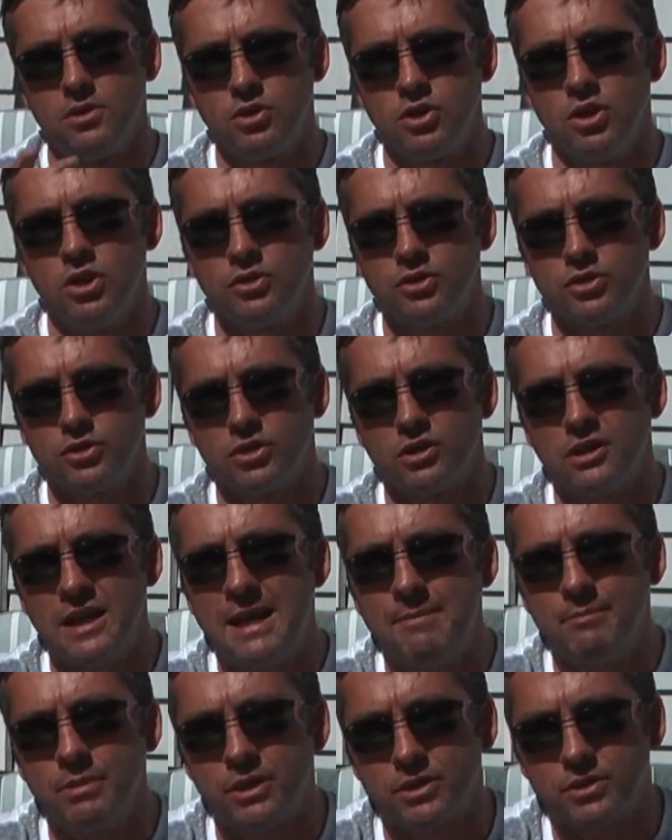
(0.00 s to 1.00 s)
Gueuzes,
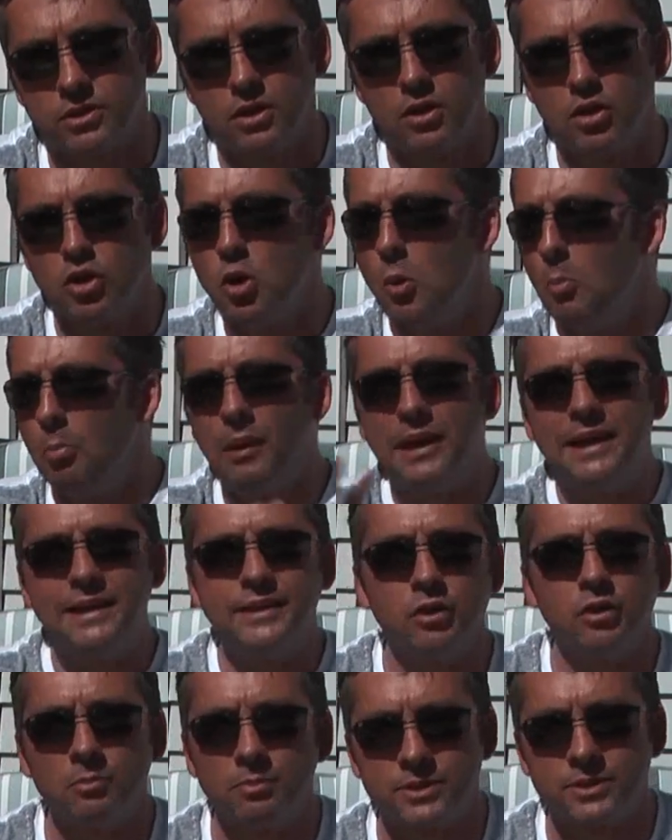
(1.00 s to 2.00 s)
lambics,
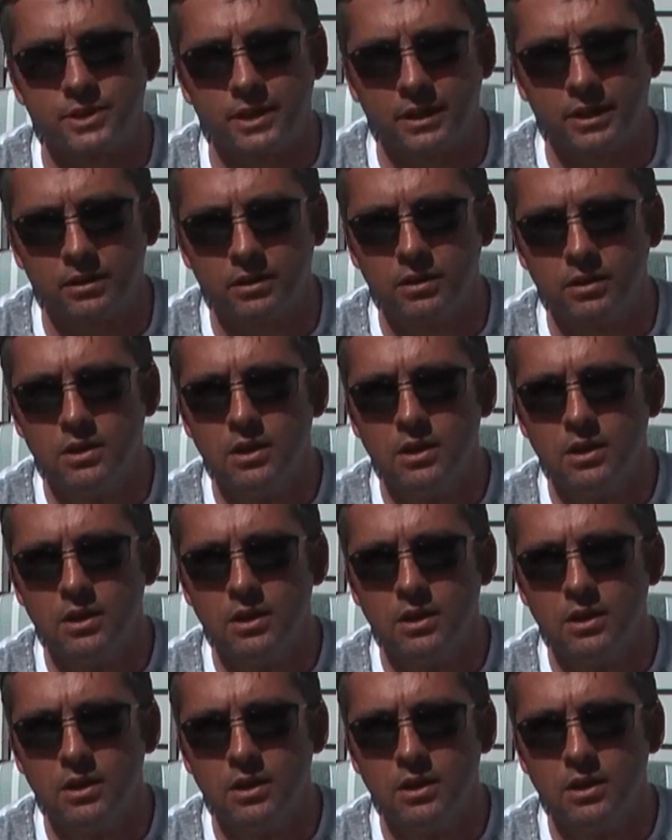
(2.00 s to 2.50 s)
complete opposite.